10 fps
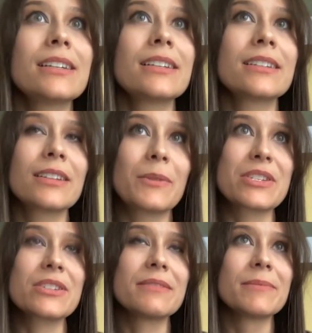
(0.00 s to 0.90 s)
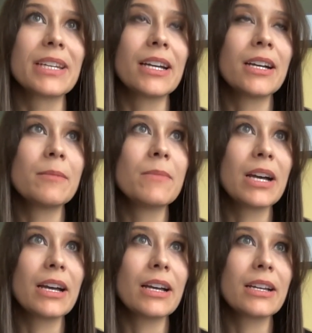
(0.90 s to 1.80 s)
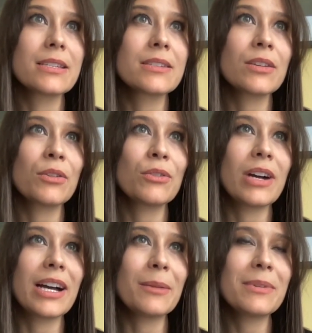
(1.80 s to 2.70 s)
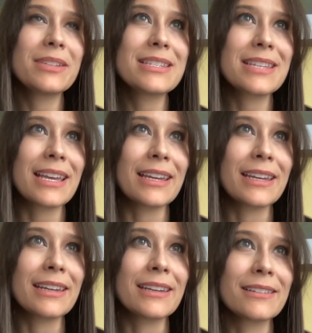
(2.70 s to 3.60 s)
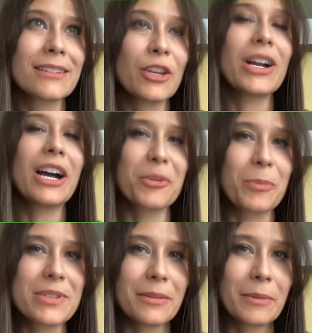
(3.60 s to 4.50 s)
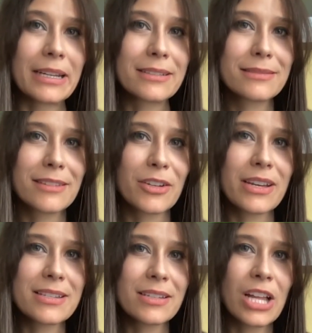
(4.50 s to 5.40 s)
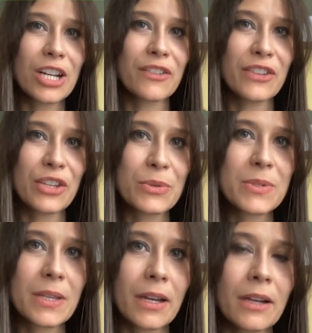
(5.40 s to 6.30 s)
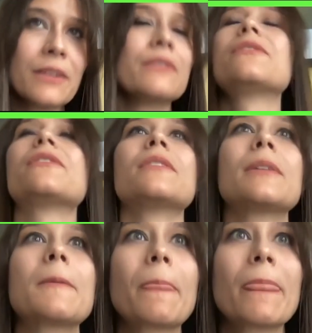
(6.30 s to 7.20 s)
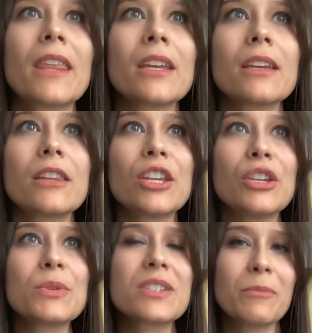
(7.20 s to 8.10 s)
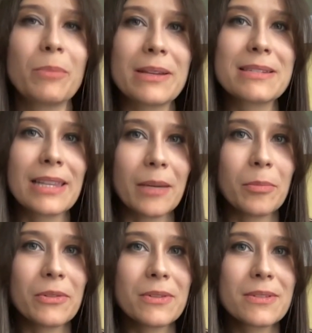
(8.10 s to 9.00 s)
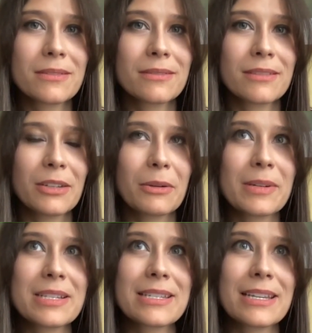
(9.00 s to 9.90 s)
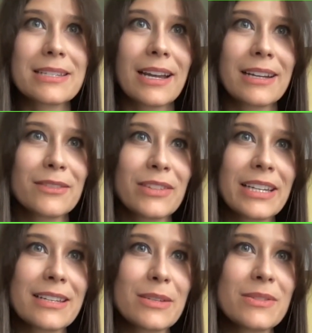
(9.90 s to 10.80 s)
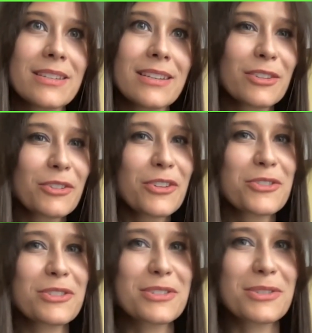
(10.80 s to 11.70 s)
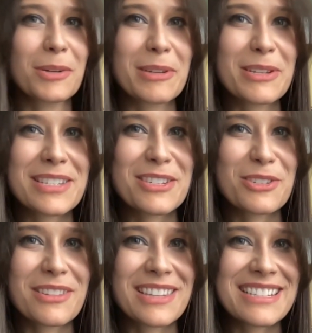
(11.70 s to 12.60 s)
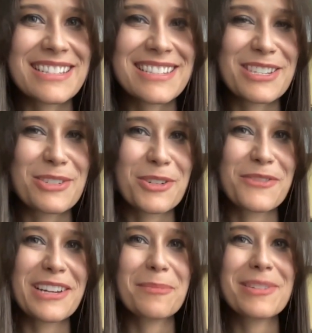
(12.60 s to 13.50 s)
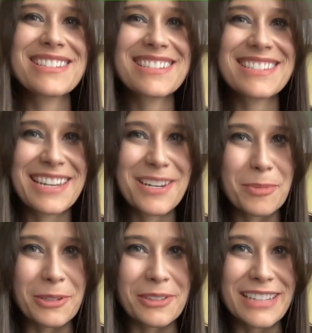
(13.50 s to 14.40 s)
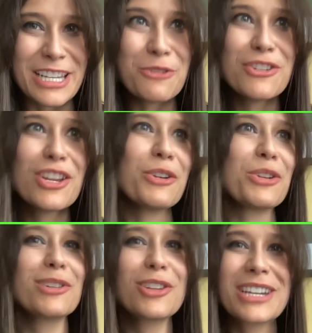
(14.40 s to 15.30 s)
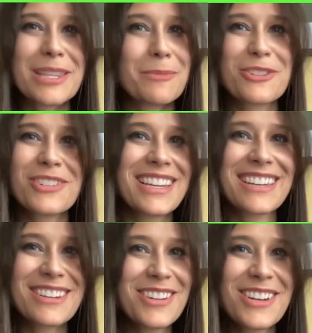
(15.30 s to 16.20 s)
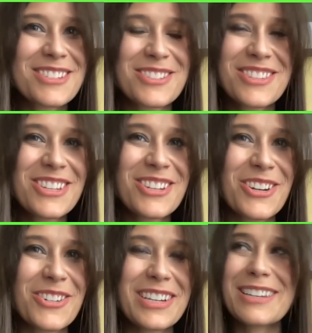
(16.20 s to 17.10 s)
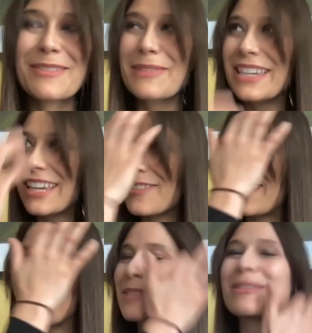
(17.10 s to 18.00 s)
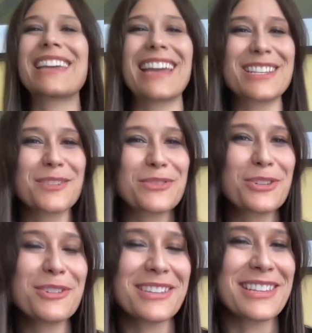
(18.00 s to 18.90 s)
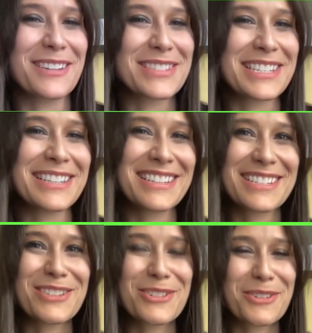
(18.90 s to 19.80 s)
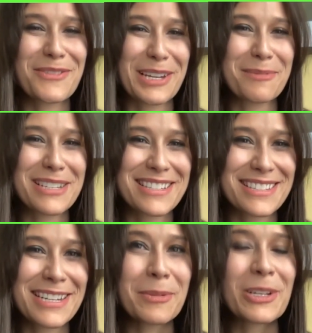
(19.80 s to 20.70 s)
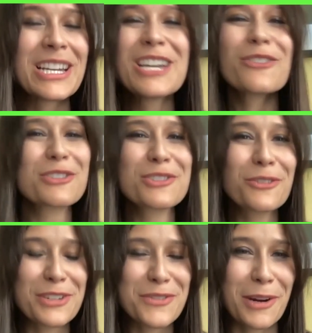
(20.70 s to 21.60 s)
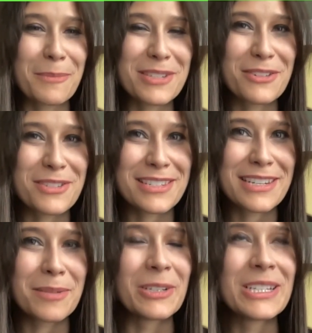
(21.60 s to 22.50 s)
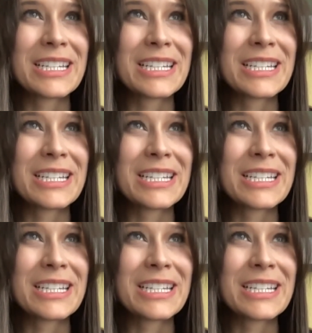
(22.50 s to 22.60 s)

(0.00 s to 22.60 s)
Good question. So I would say you're 100% right. There is a lot of use of buzz labels. I want to say it's kind of like you'd see in the grocery store where you see certain things that say certifiably sustainable. And you look at them and you're like, I'm thinking of like some of the cans of tuna that I've seen that say certifiably sustainable. There's no fish farms that are sustainable.